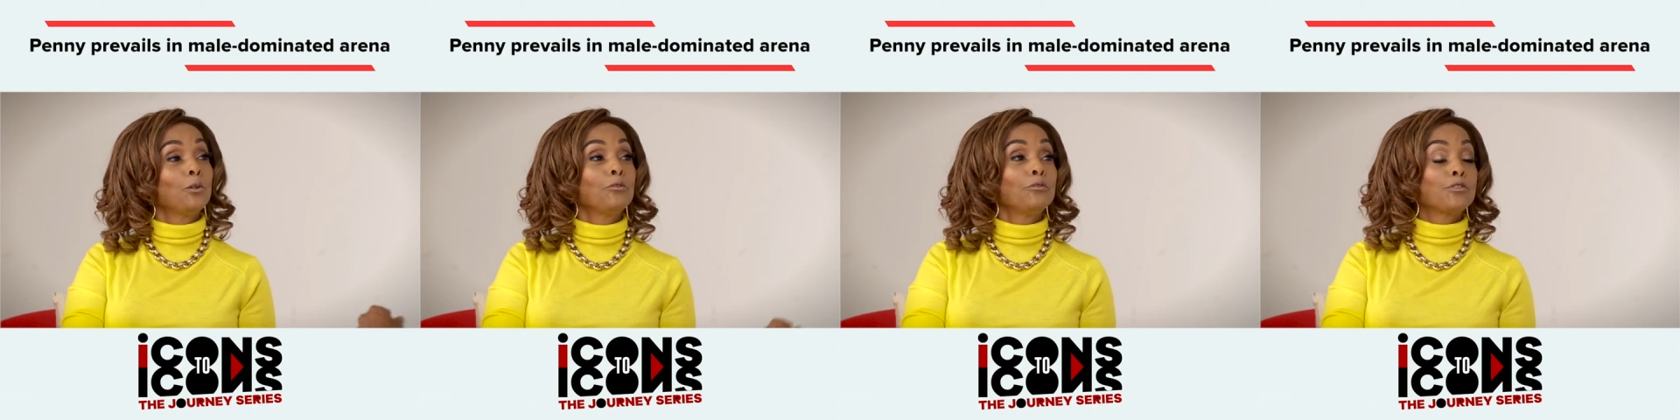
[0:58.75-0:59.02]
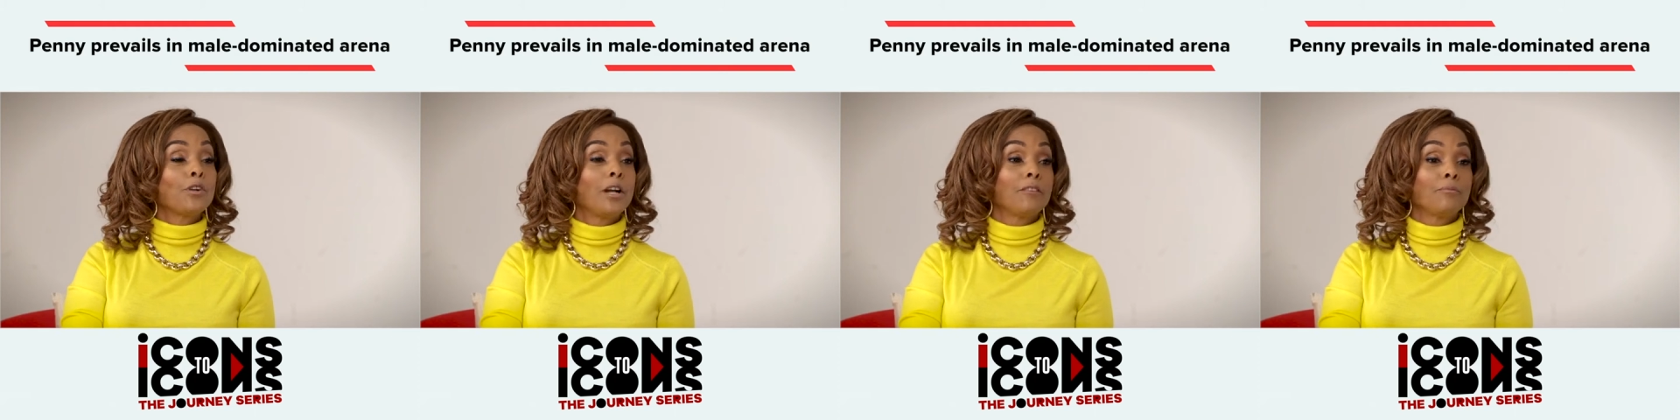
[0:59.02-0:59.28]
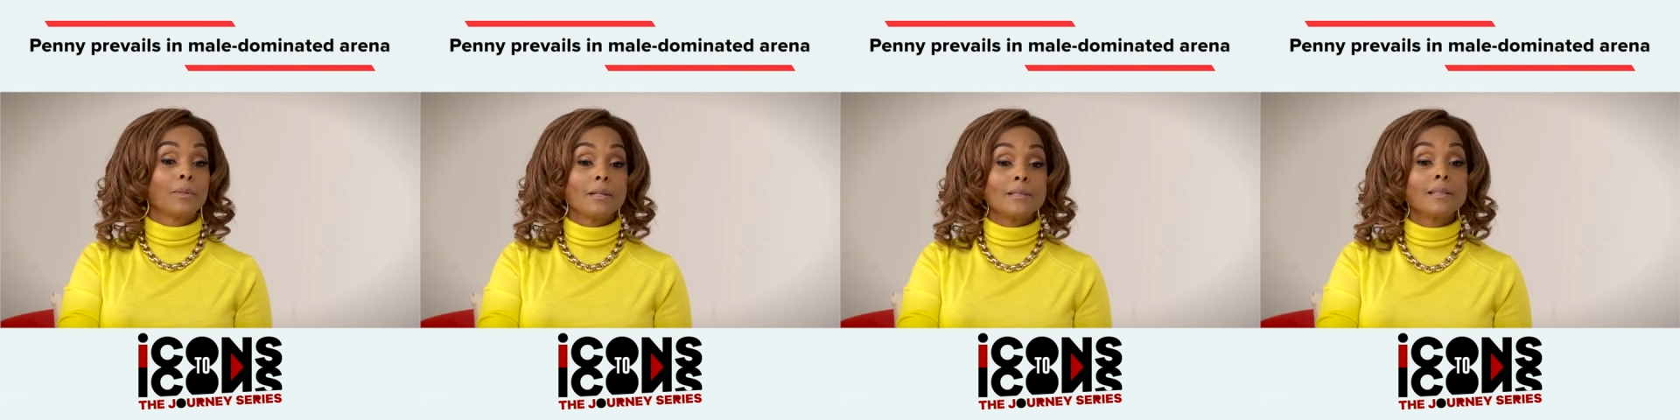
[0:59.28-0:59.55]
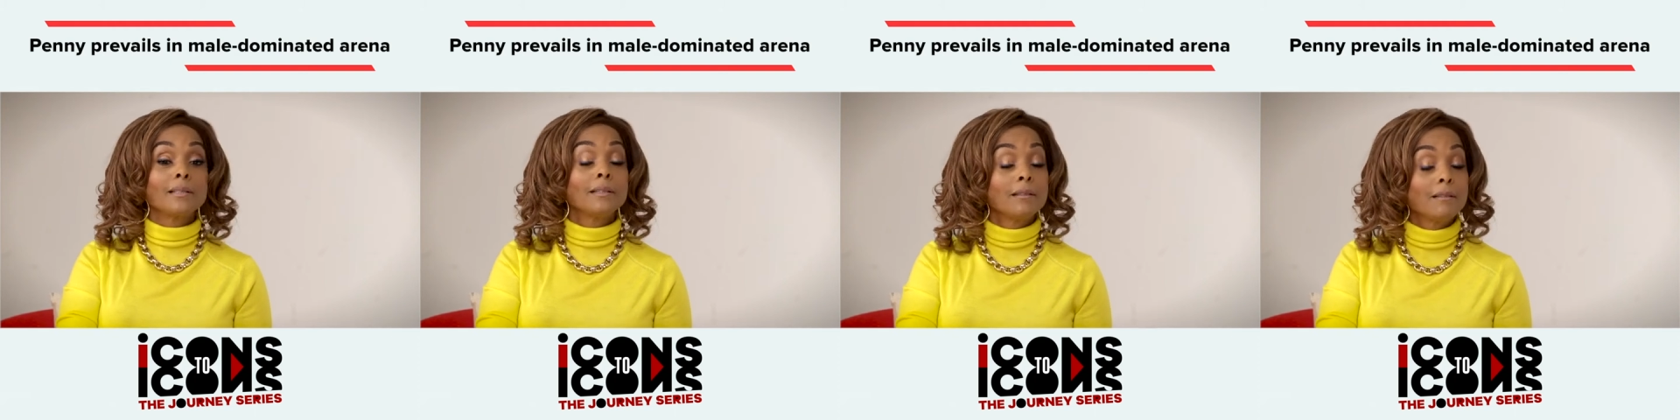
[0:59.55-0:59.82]
all overdraft because
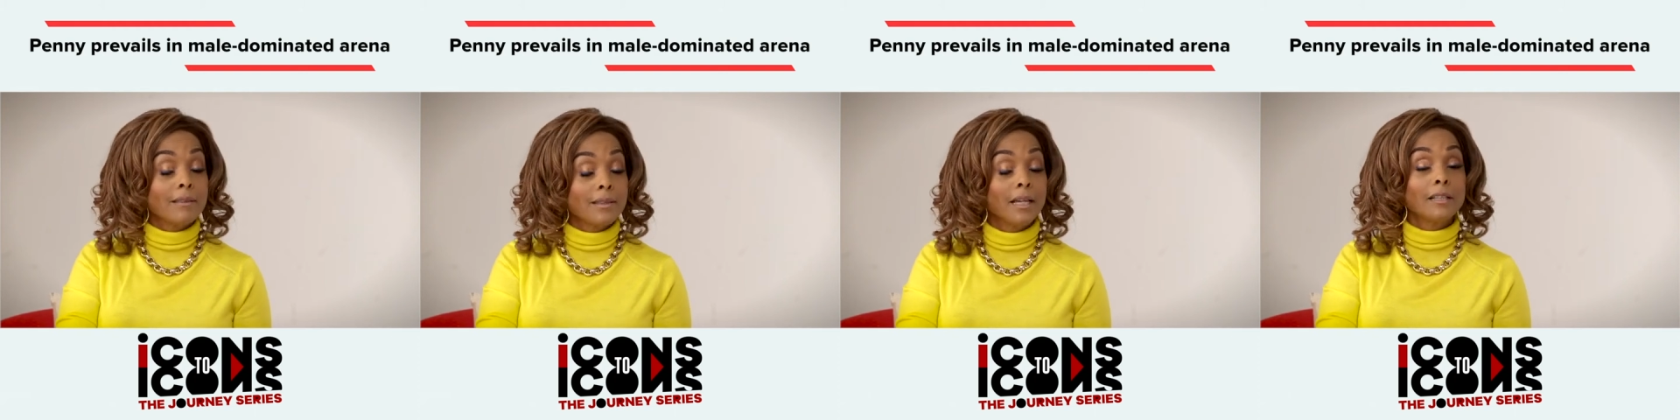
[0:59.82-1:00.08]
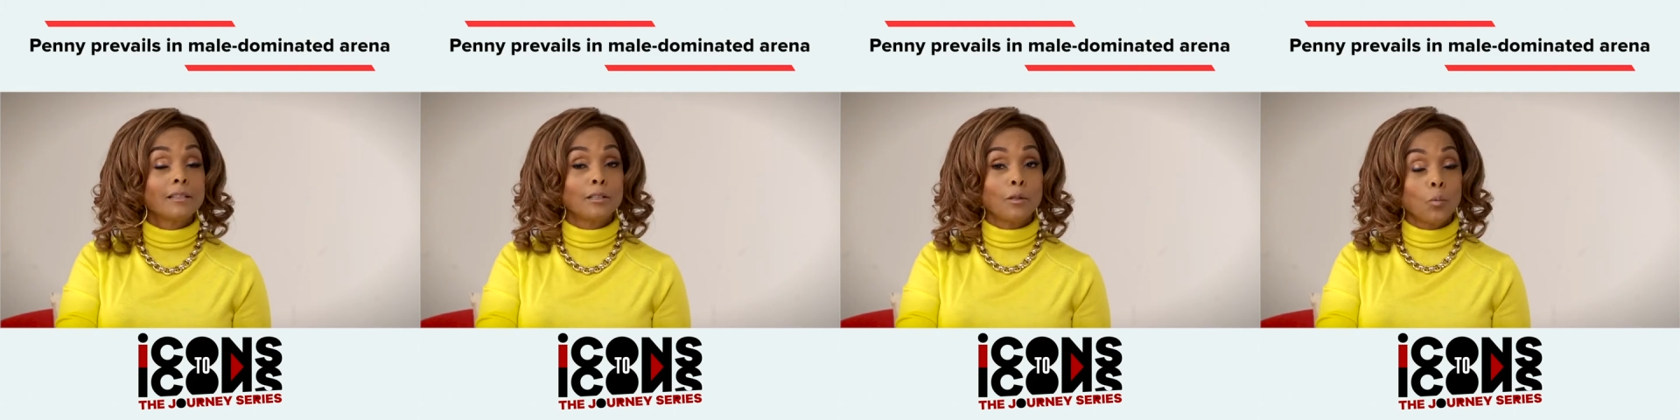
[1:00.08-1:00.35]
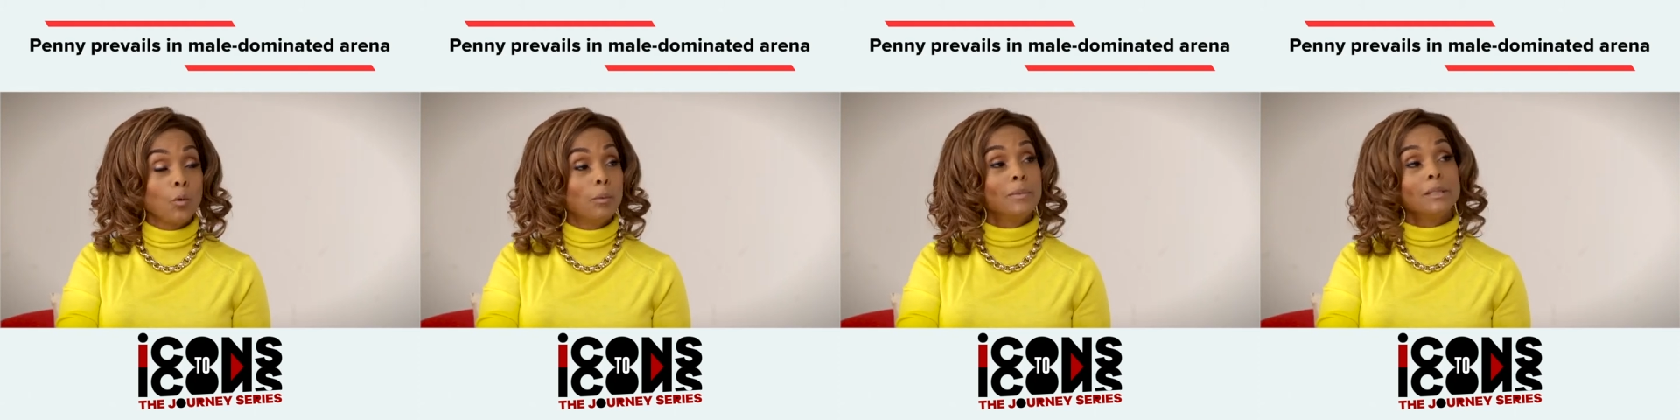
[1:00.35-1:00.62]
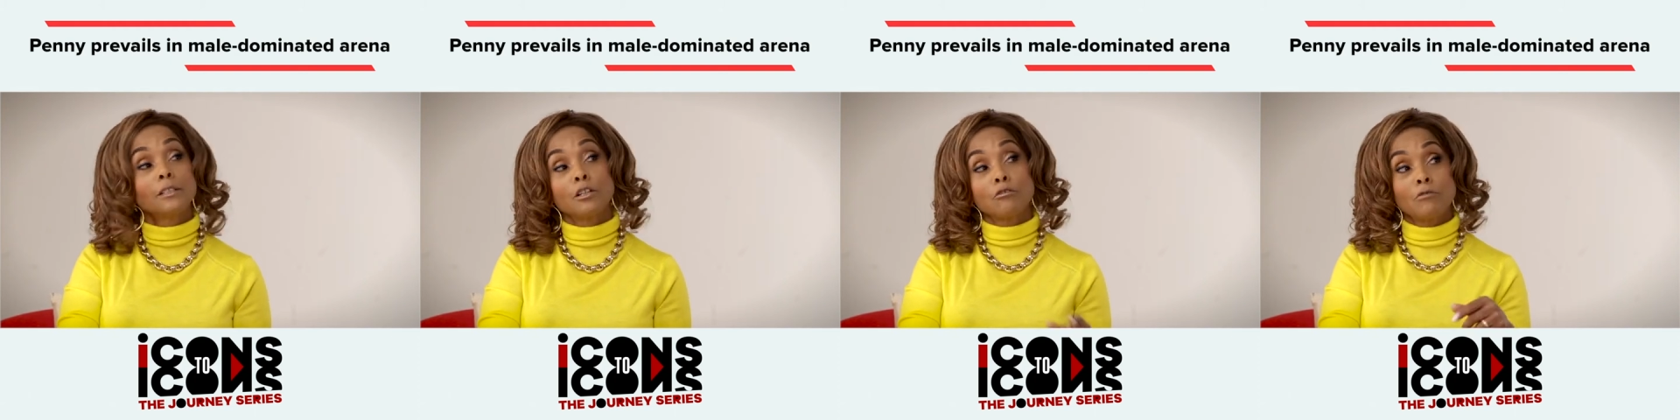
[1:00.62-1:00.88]
they didn't think that a
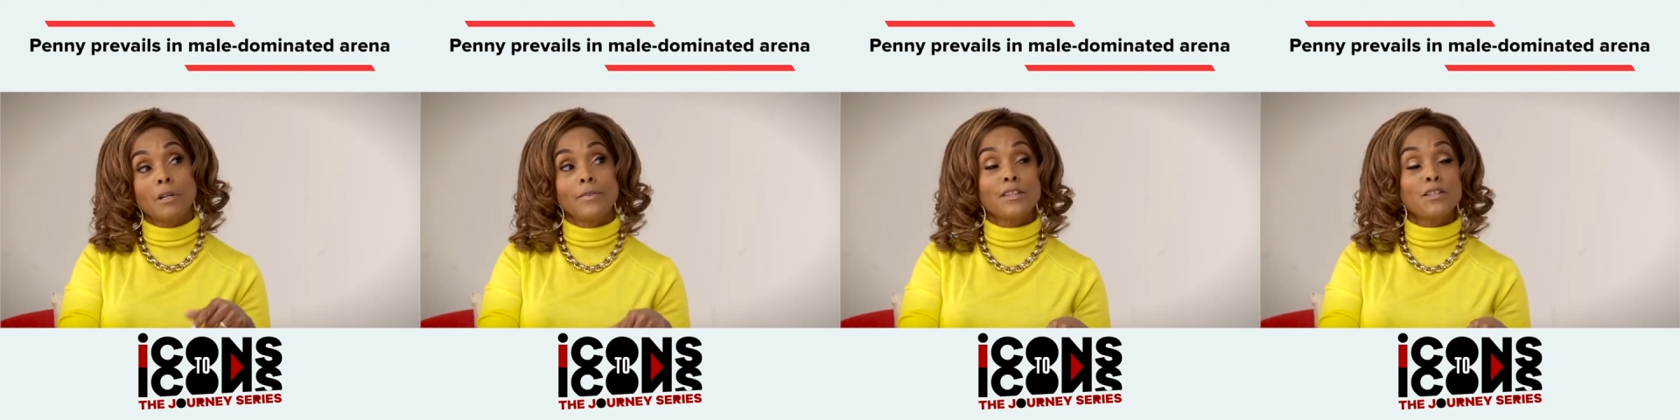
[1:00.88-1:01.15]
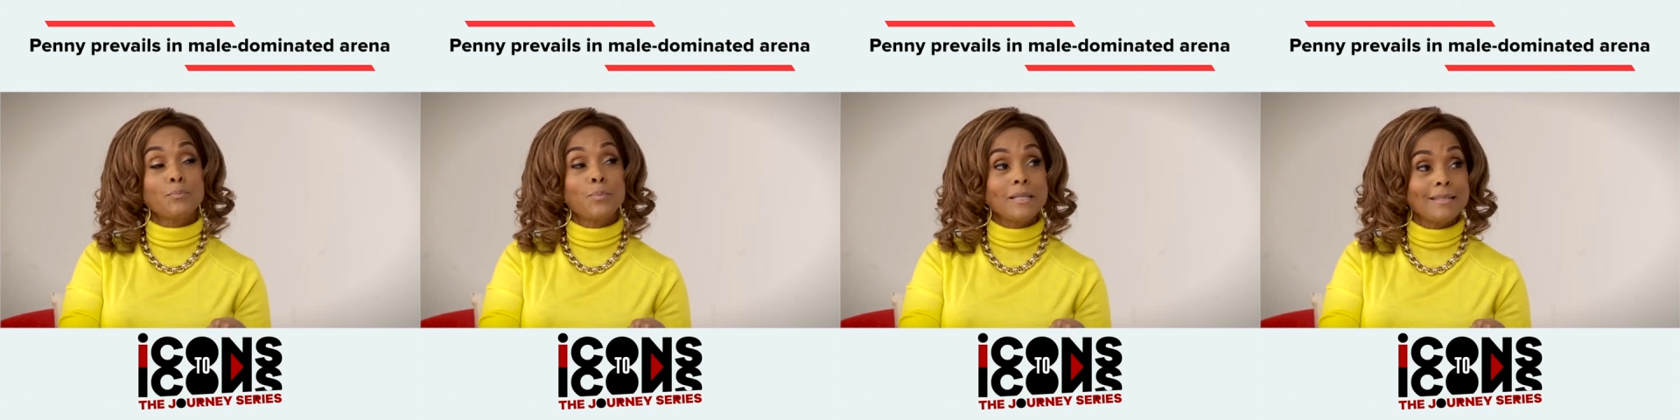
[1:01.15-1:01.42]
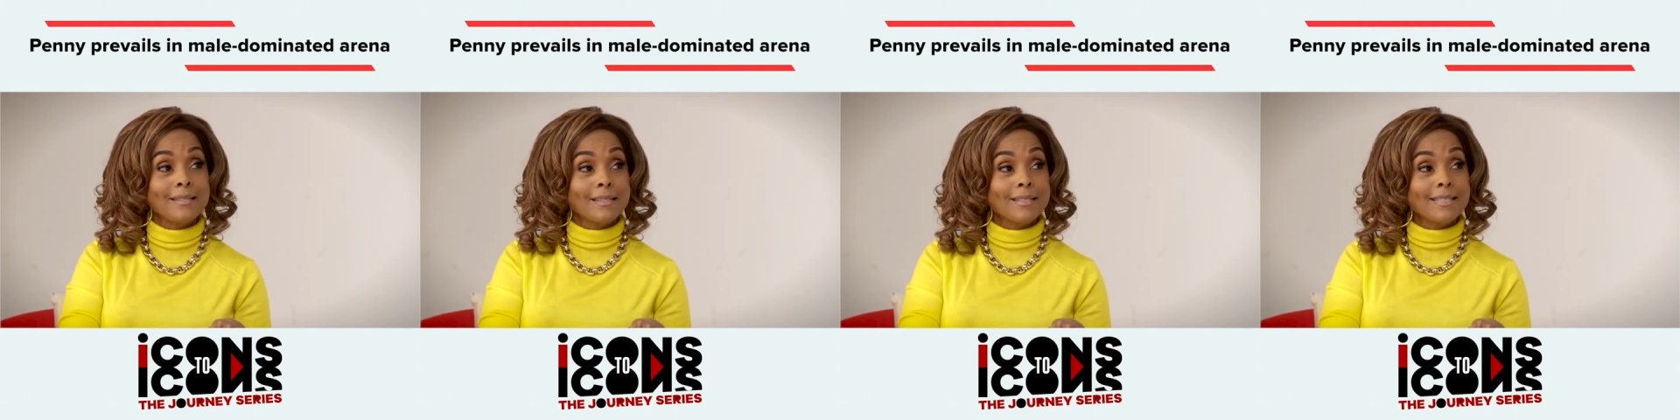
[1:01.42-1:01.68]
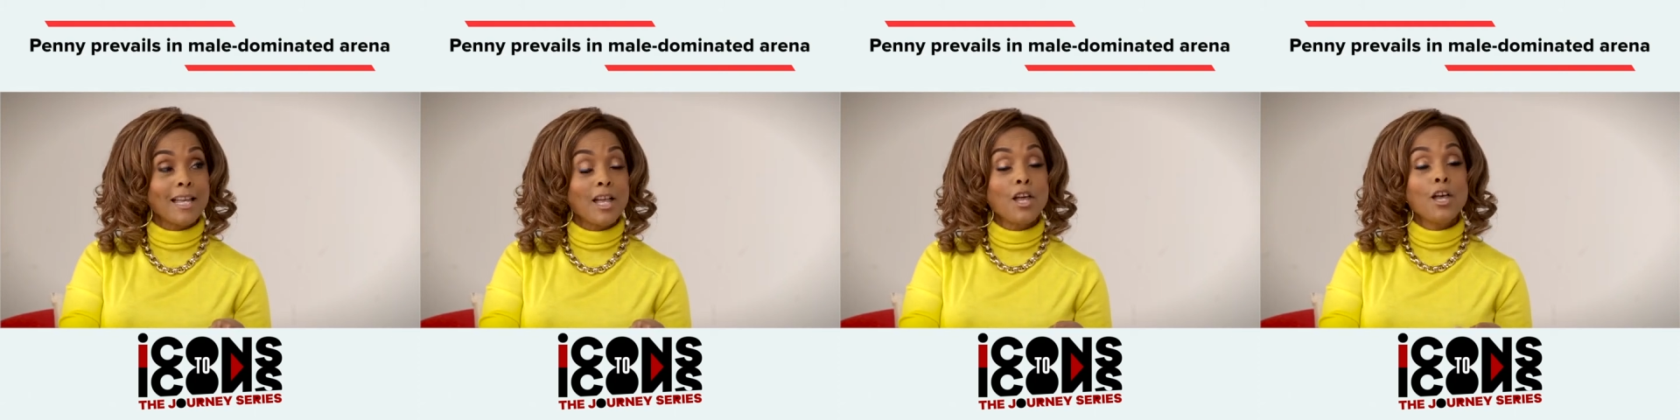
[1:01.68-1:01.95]
woman could run this business.
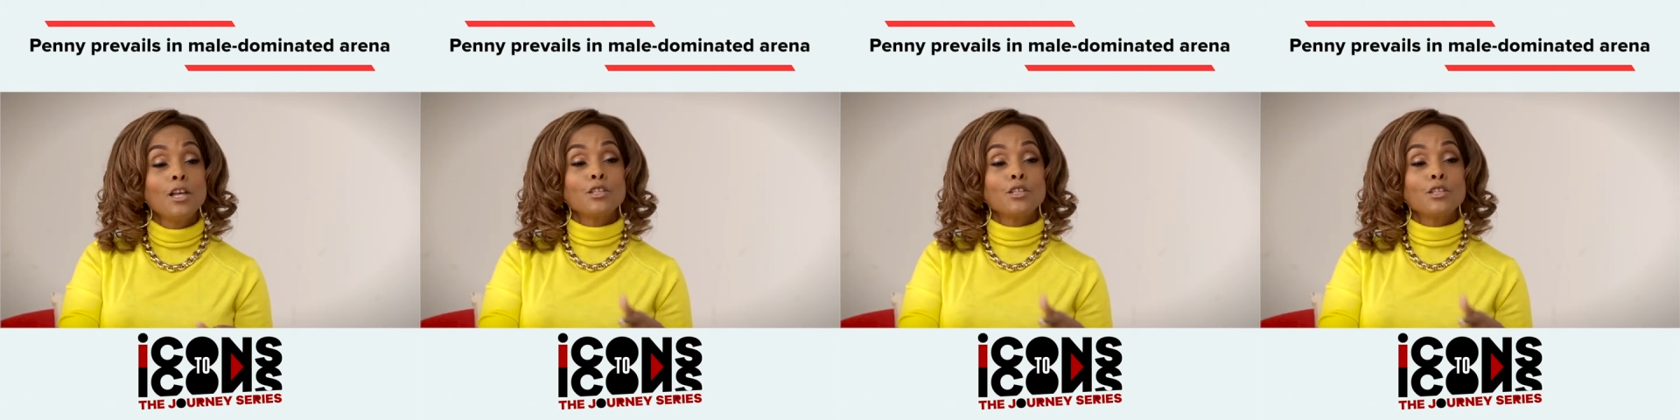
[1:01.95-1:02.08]
Right.